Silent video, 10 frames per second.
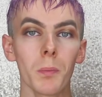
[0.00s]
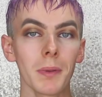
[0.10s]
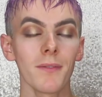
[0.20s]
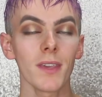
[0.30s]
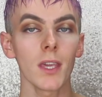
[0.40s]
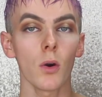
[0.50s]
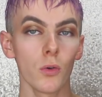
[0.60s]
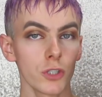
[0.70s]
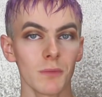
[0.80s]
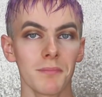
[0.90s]

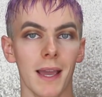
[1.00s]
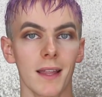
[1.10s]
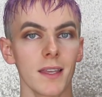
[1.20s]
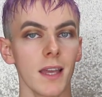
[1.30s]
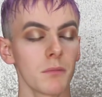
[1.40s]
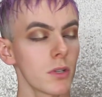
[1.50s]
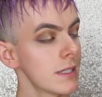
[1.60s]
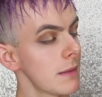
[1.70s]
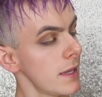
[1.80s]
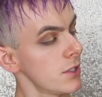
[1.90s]
OPV-Oshun palette, I'm going to
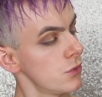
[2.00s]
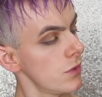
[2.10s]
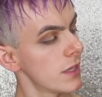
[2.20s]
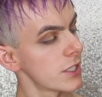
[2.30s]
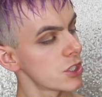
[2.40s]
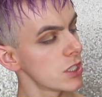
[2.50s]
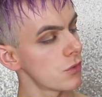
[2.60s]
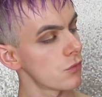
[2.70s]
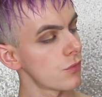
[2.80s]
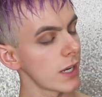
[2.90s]
dip into this shade
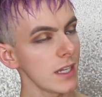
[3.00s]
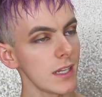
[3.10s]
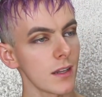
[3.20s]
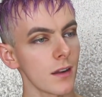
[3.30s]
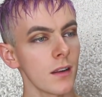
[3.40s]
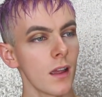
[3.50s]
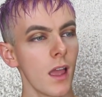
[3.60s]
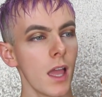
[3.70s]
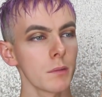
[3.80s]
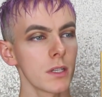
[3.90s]
right here.
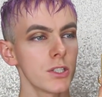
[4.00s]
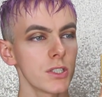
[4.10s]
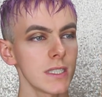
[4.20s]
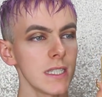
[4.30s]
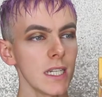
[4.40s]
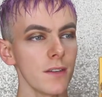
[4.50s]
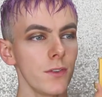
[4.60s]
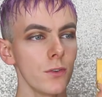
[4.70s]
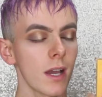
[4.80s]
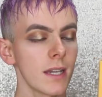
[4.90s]
I'm going to see
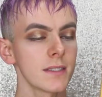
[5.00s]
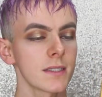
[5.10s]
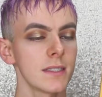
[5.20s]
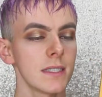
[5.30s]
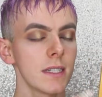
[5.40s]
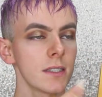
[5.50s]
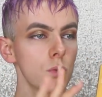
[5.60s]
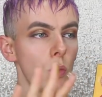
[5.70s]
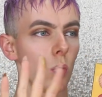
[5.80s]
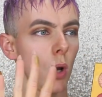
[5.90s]
if you guys can see this.
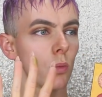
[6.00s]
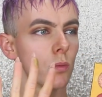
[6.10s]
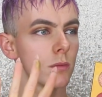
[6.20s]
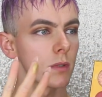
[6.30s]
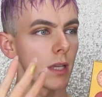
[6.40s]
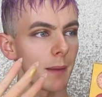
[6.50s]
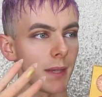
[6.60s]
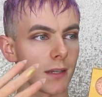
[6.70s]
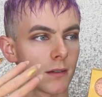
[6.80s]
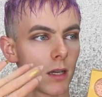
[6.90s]
Whoa, I
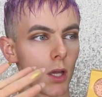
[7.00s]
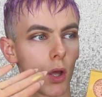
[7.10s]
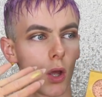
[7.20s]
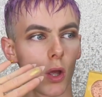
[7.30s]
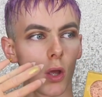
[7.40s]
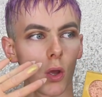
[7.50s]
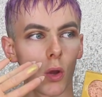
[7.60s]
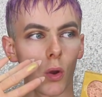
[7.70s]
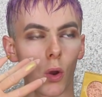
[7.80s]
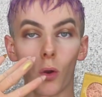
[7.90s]
mean,
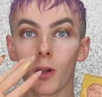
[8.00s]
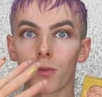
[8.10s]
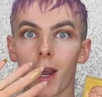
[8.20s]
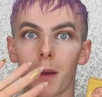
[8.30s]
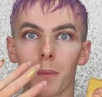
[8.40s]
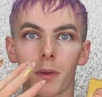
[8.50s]
holy crap.